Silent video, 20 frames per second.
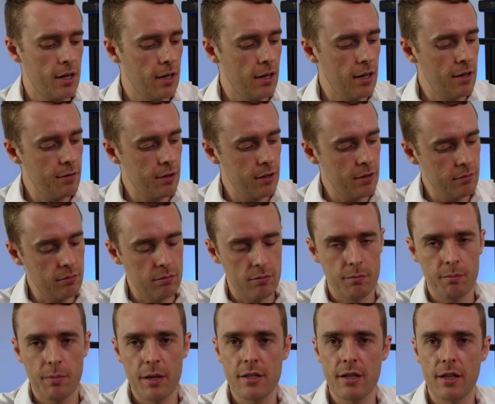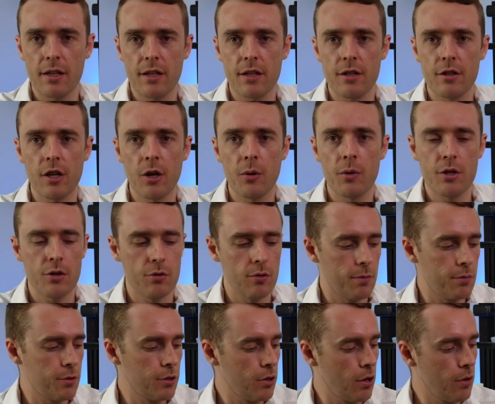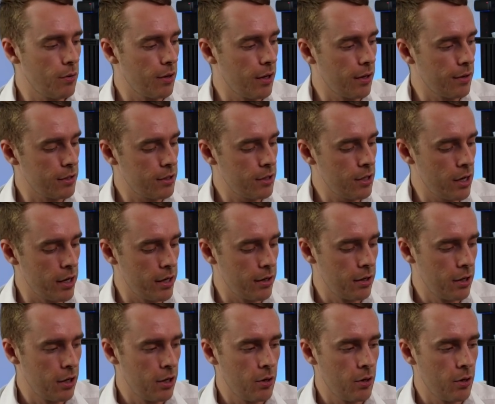leaving basically no interruption on the other side,